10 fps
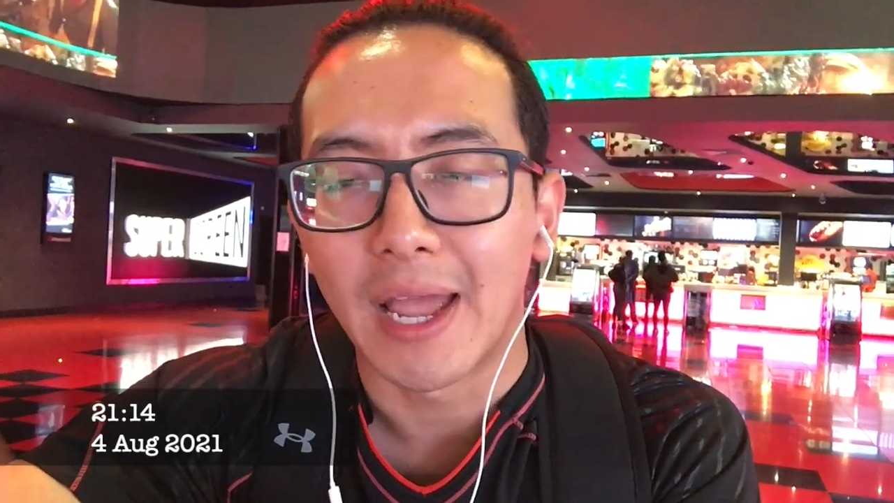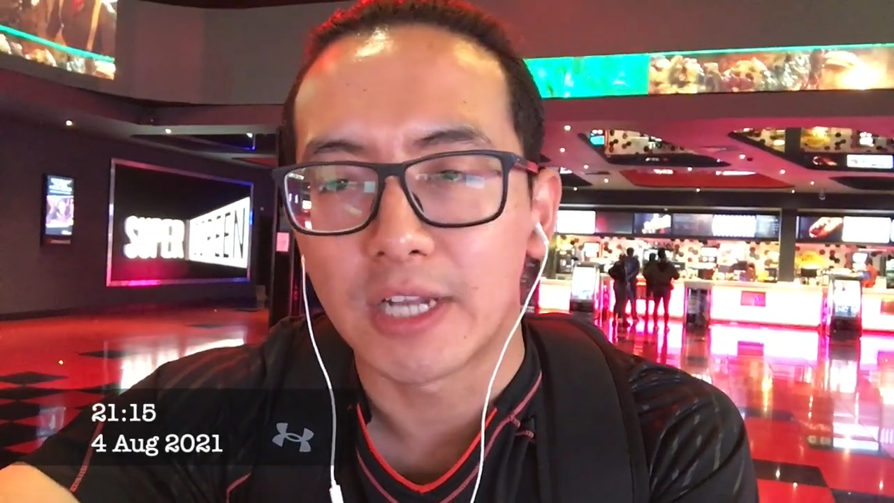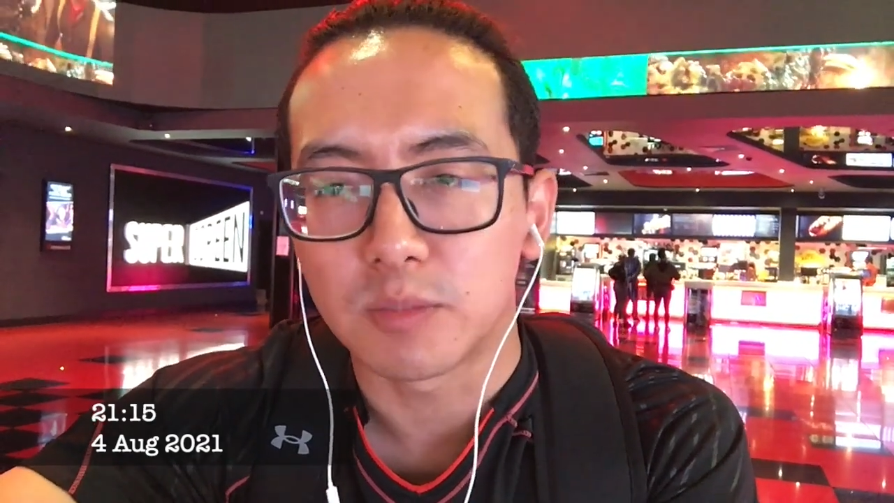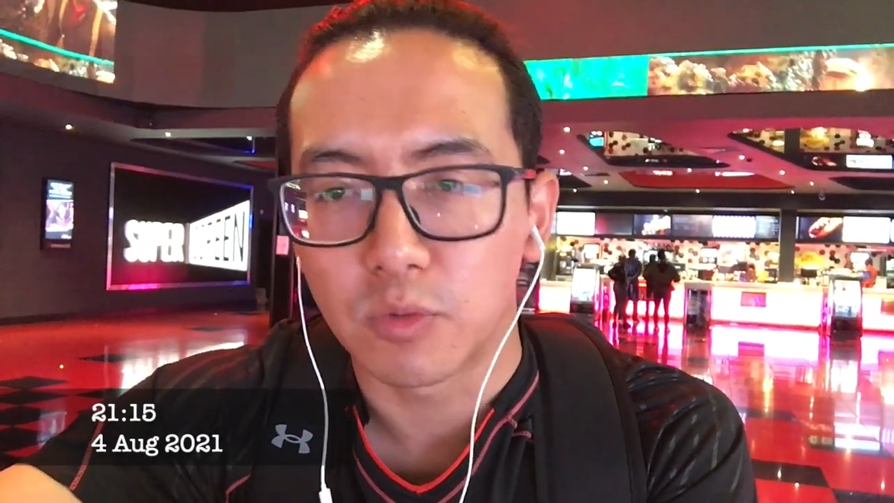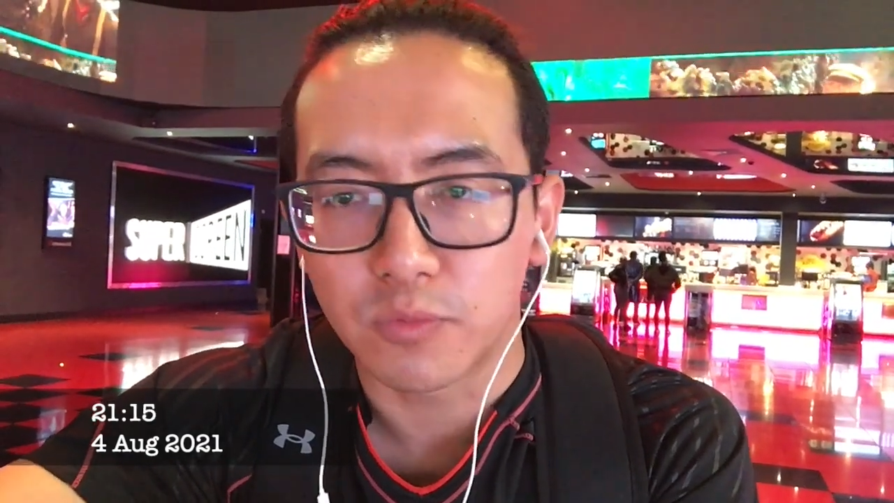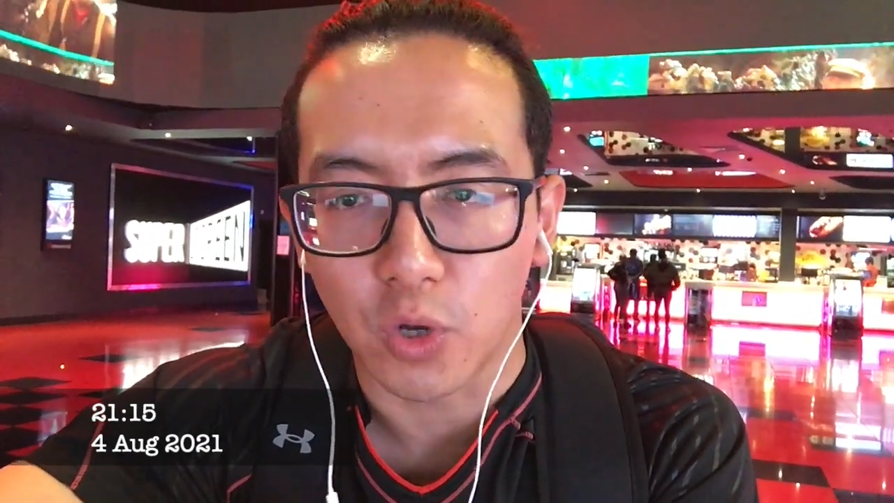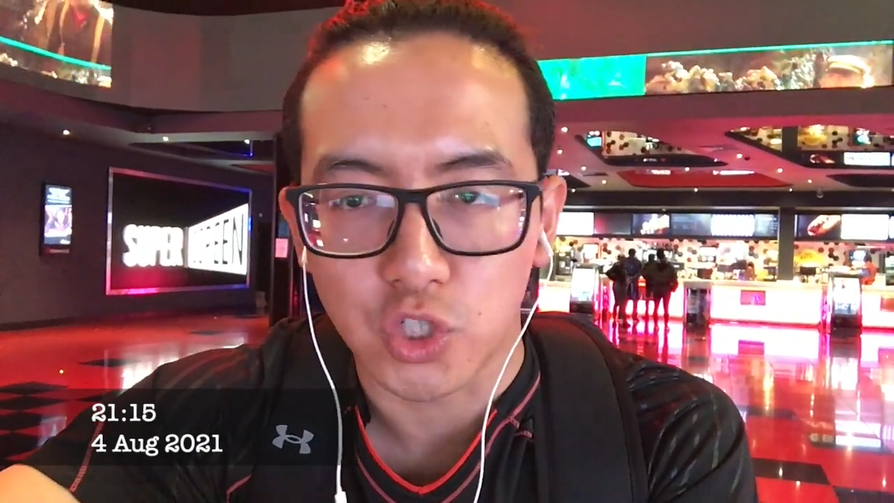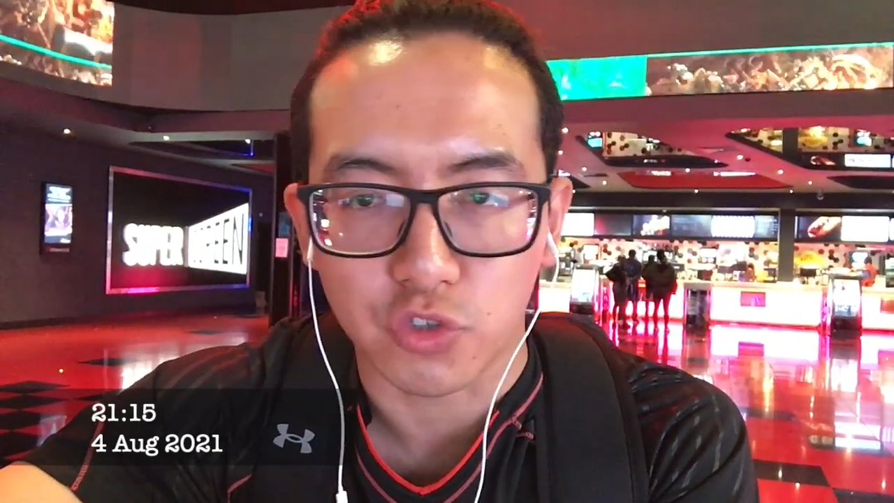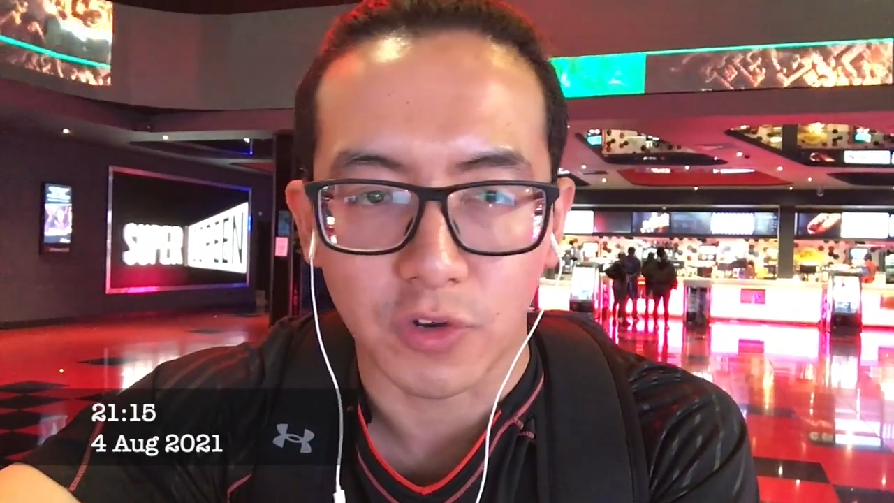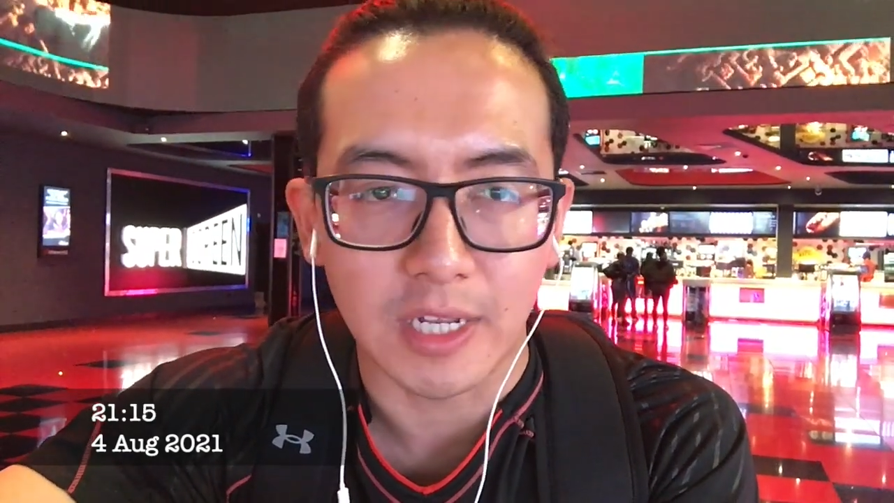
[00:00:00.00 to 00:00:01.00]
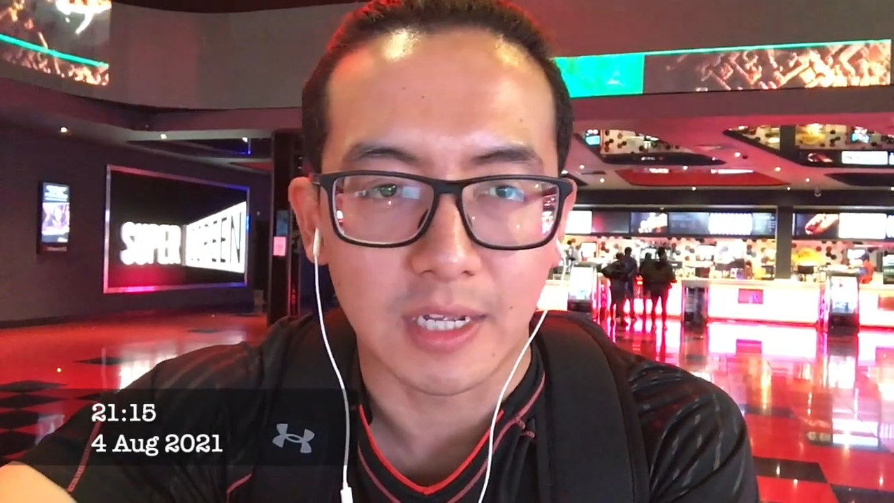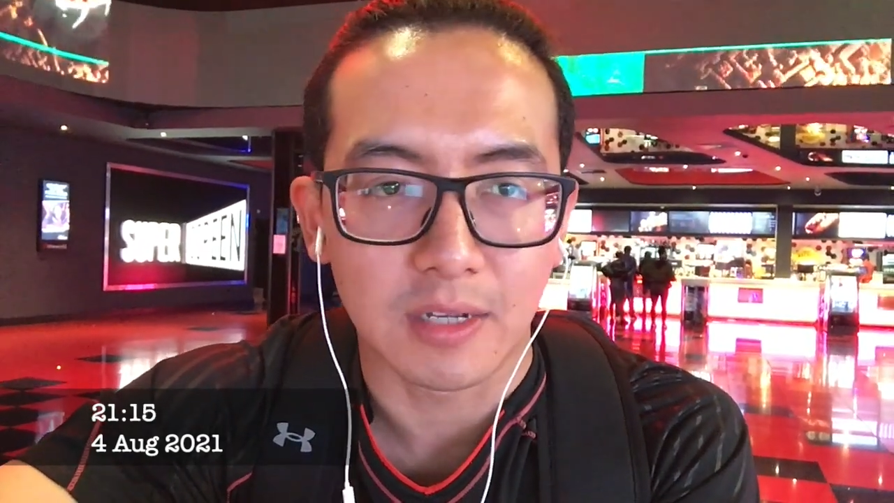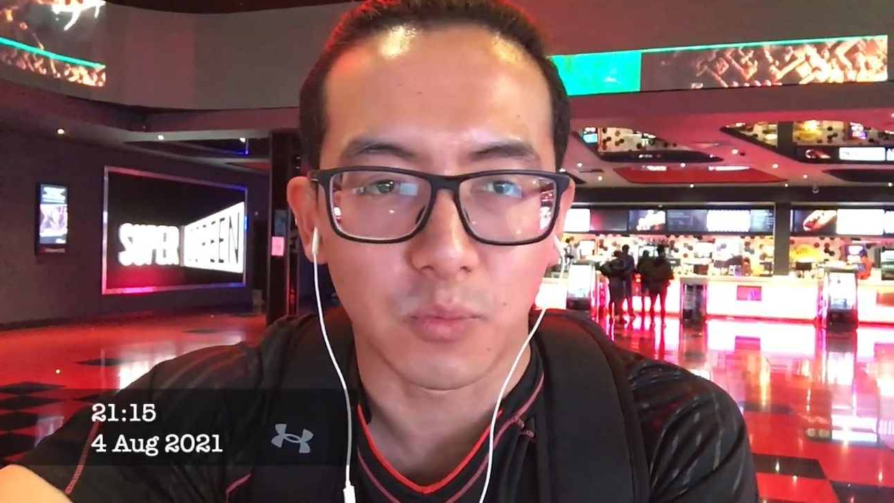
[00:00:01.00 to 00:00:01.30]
had to move to Australia